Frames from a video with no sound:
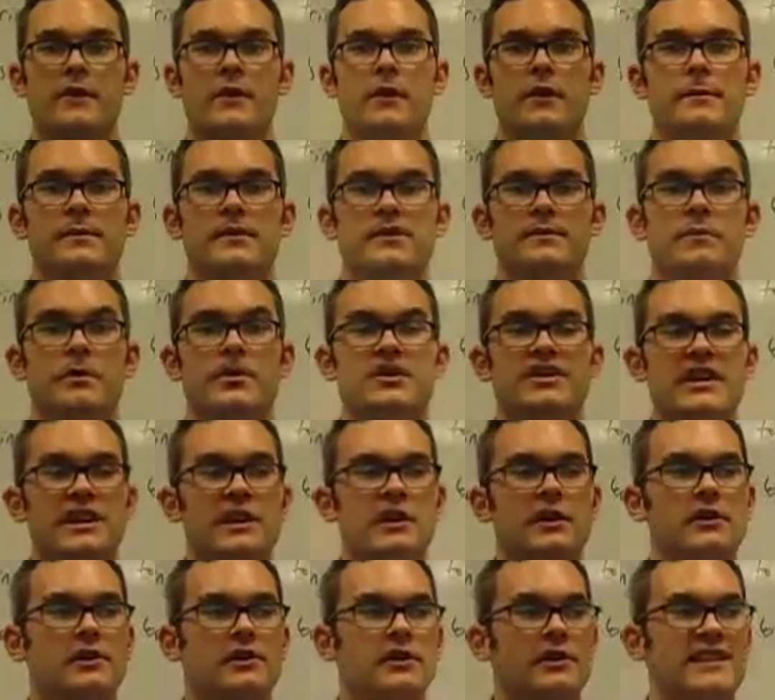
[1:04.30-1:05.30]
verbs,
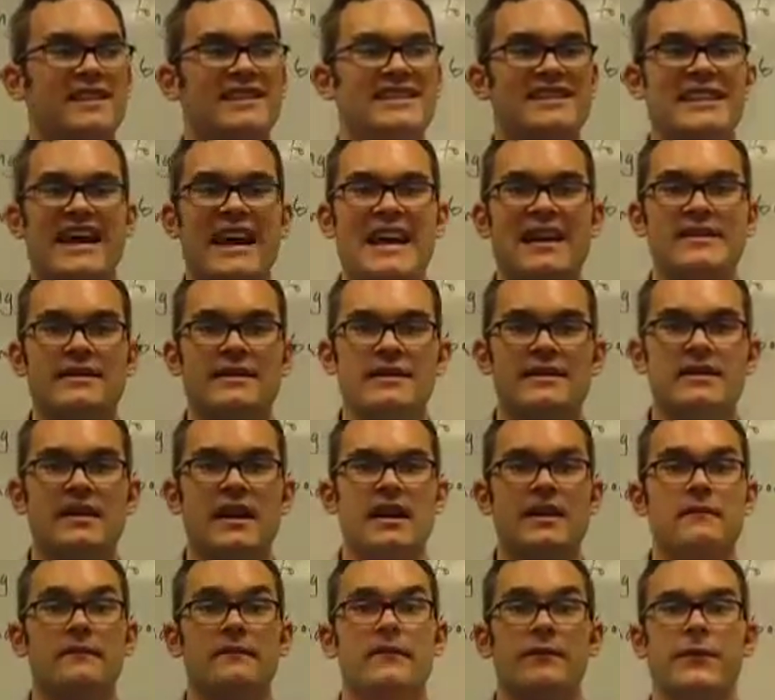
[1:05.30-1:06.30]
particularly tense
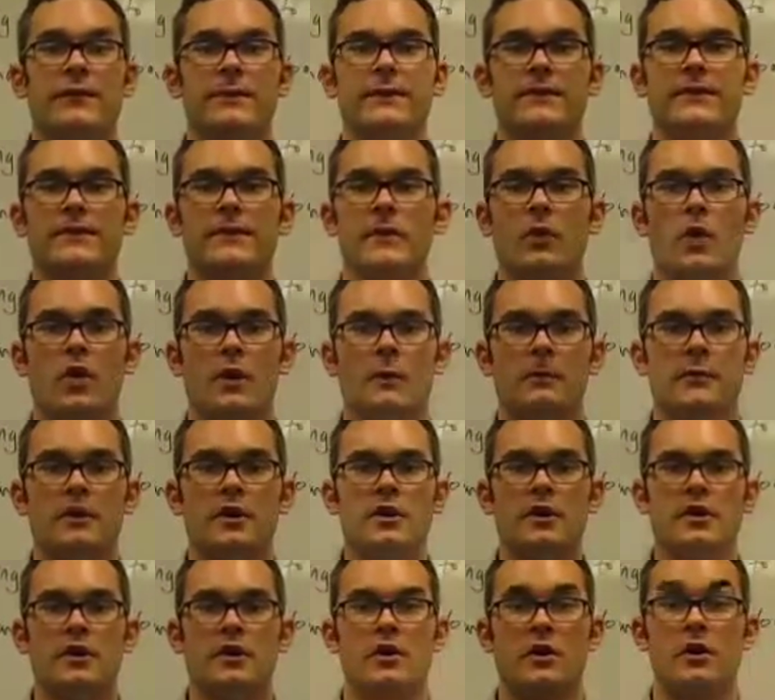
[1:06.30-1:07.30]
and verb form.
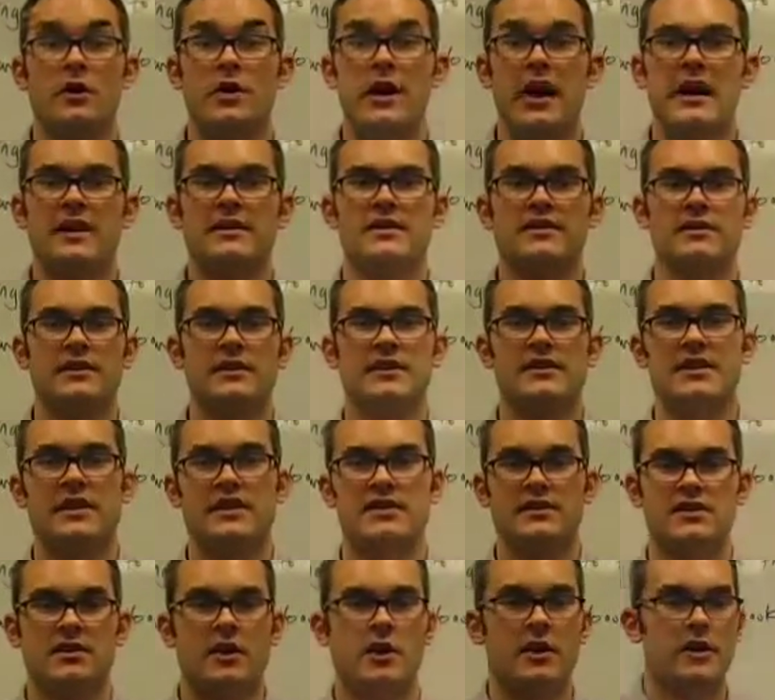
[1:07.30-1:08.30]
Okay, so let's
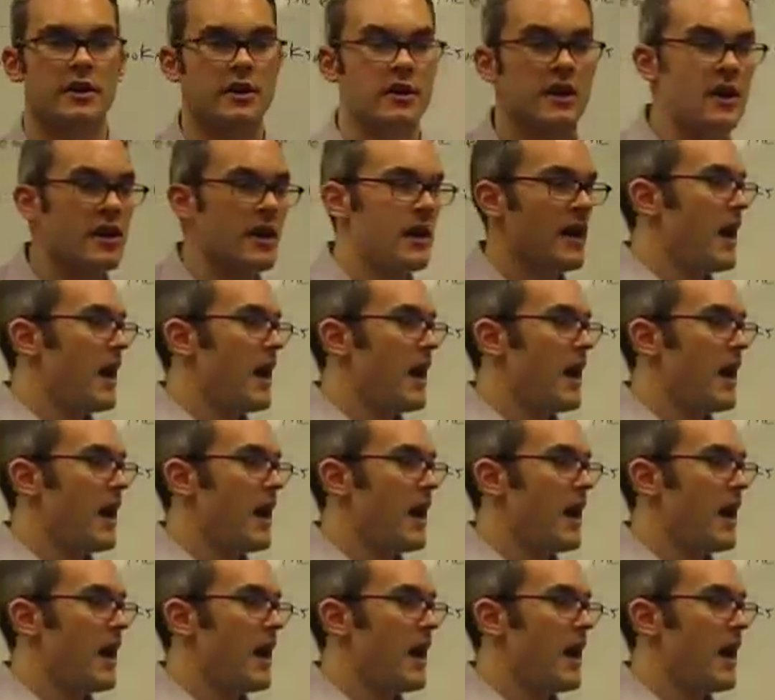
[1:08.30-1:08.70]
get started.